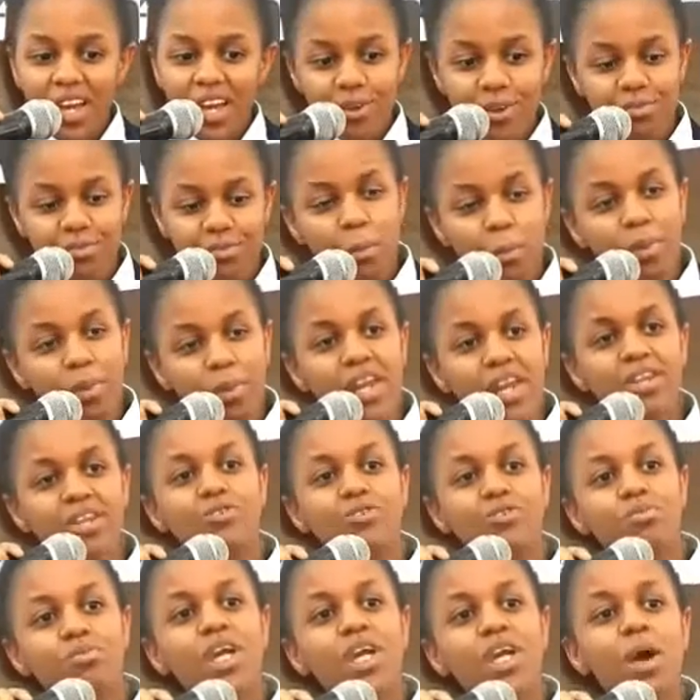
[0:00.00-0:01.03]
If you're planning
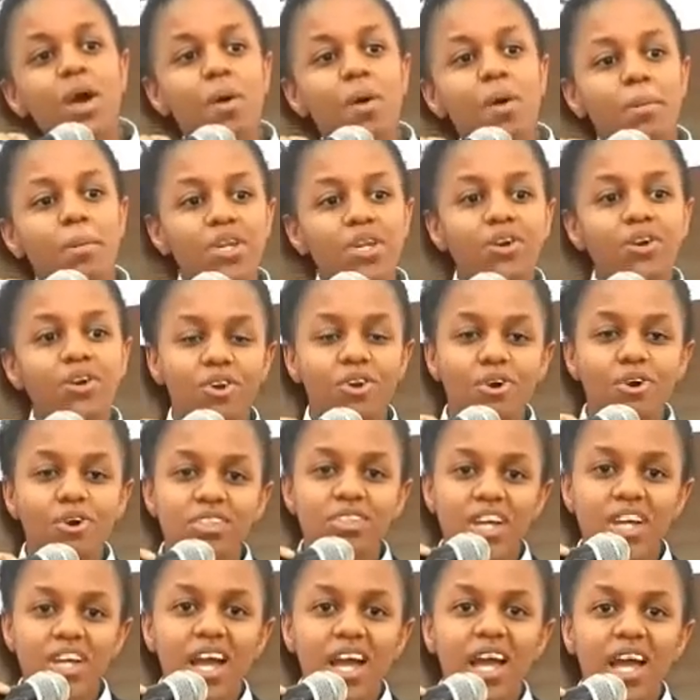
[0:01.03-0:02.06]
to become a medical
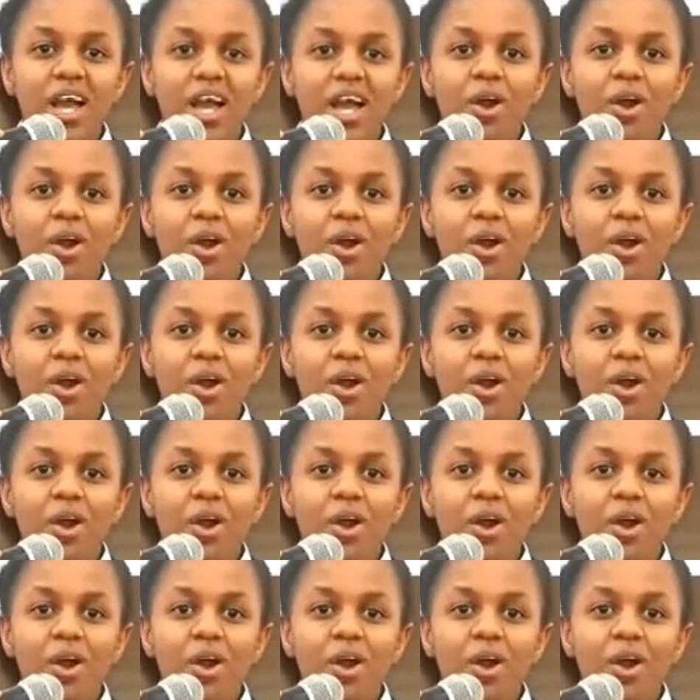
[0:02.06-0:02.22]
doctor,